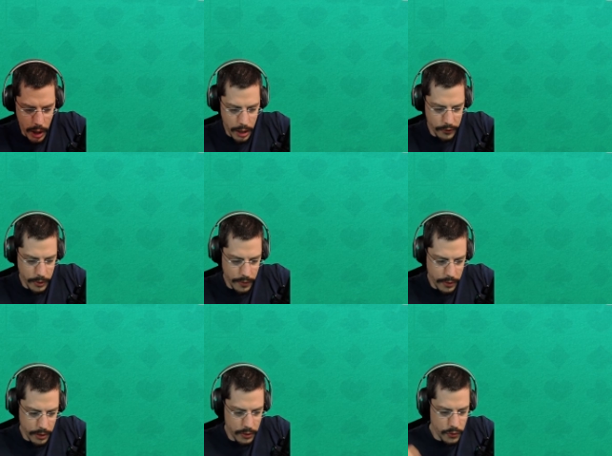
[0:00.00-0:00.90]
hearts, whatever
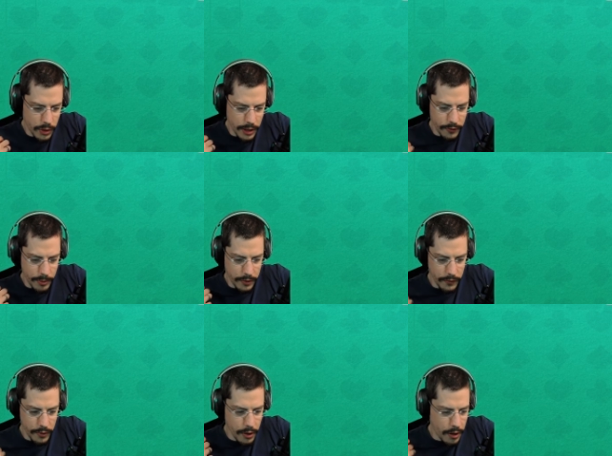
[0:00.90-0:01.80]
2 hearts
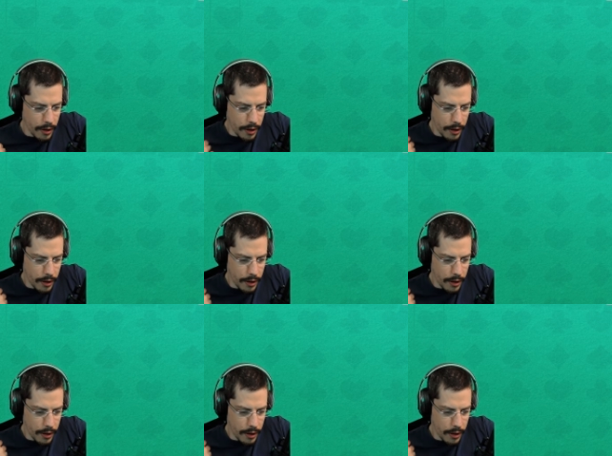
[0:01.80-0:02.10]
means. We